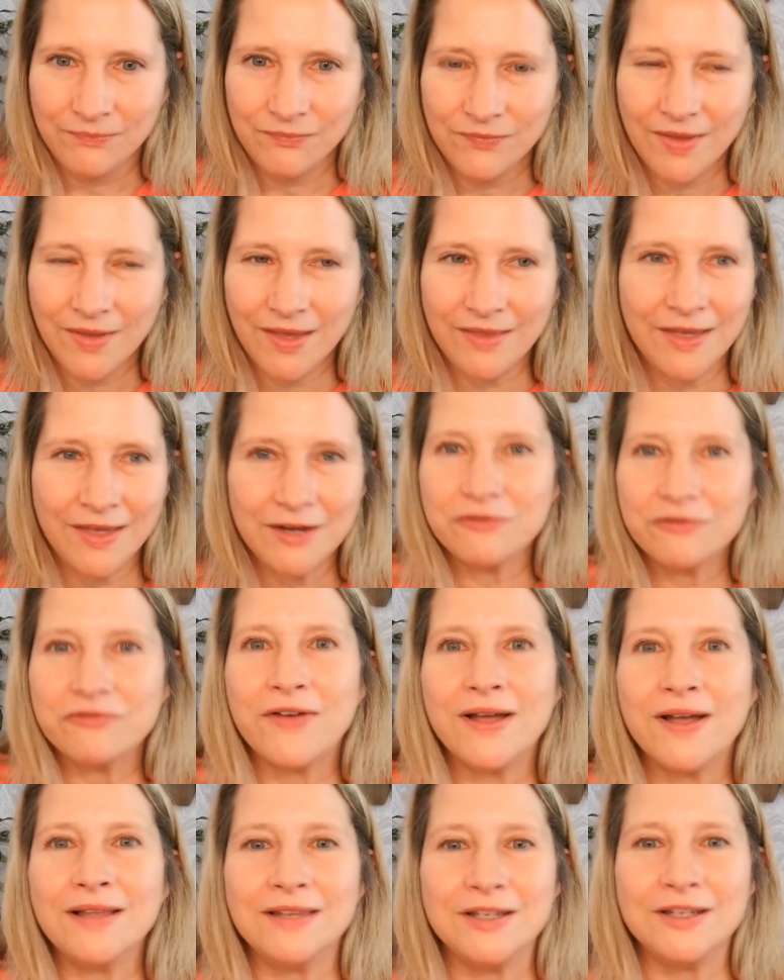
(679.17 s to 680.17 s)
And then it
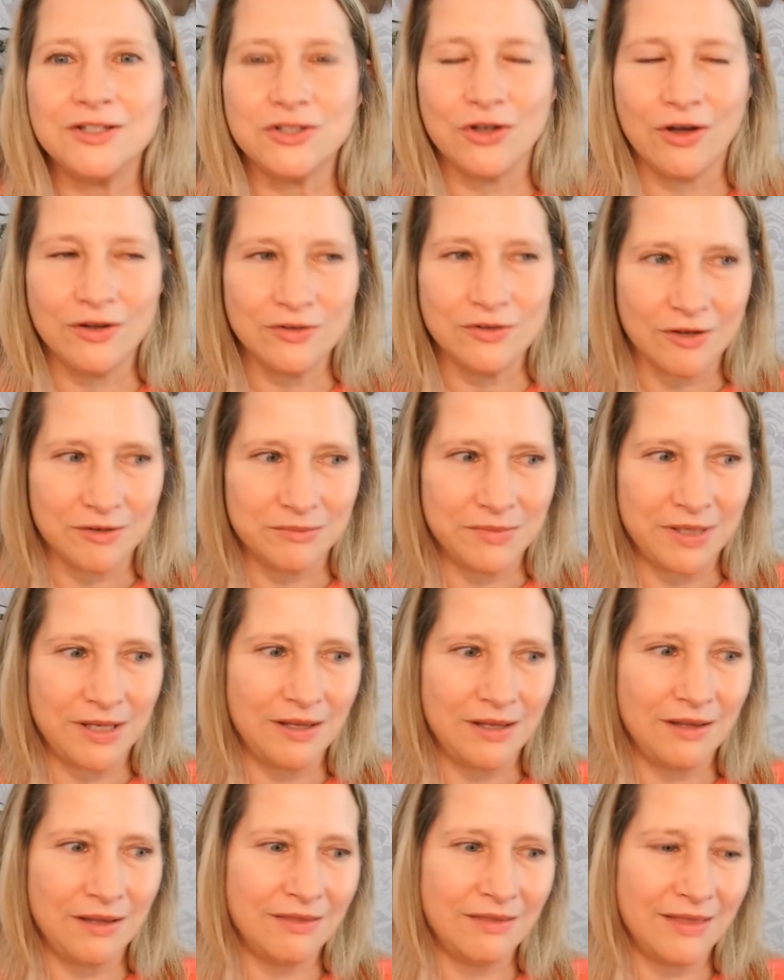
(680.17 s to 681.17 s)
finally dawned on
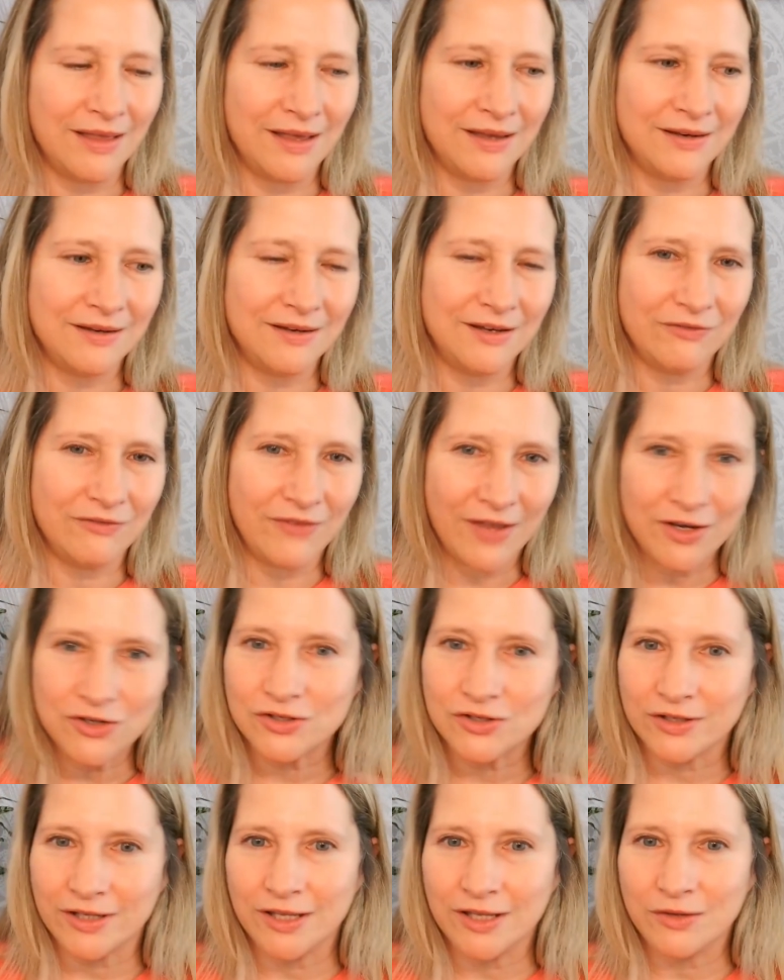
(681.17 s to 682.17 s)
me that
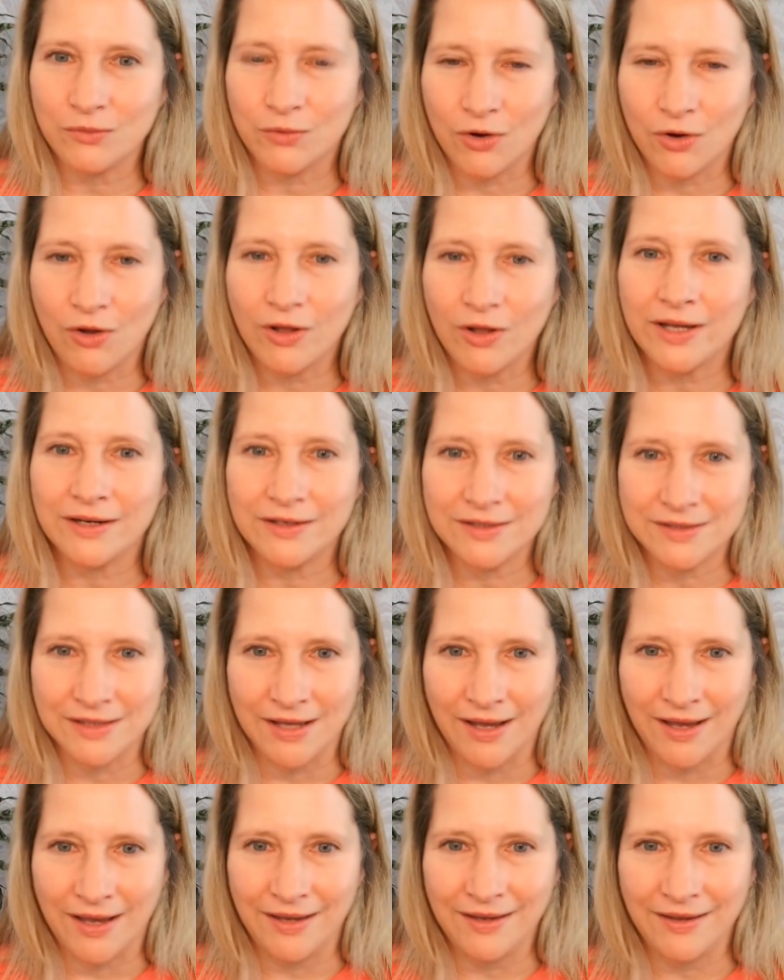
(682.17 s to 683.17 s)
eventually we're all going to
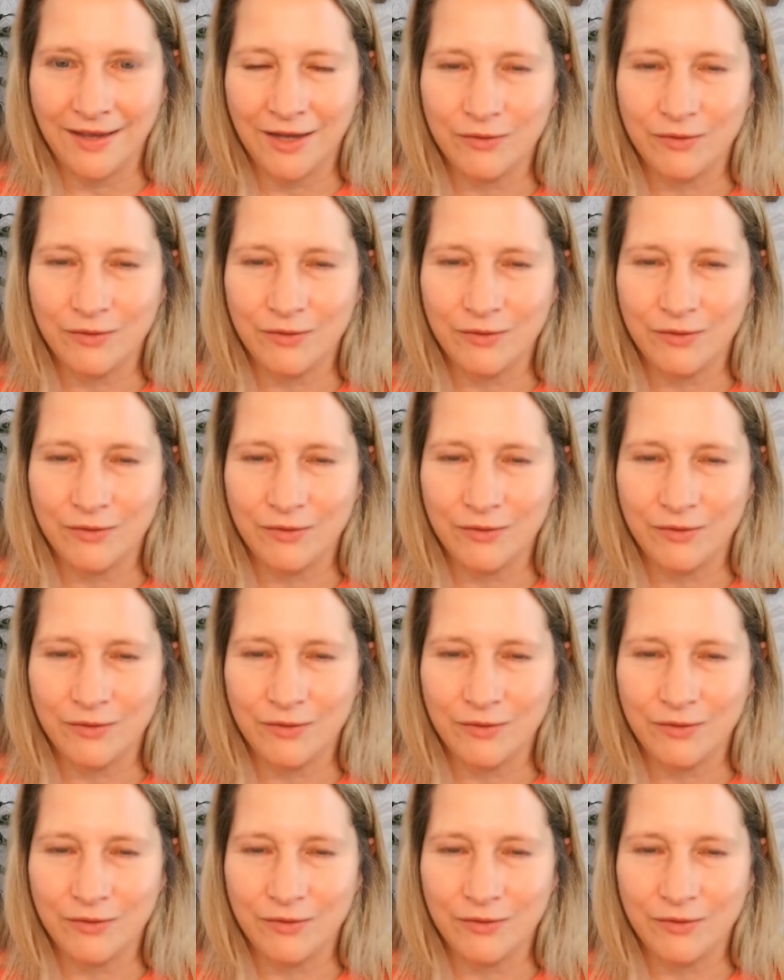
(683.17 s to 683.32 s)
die.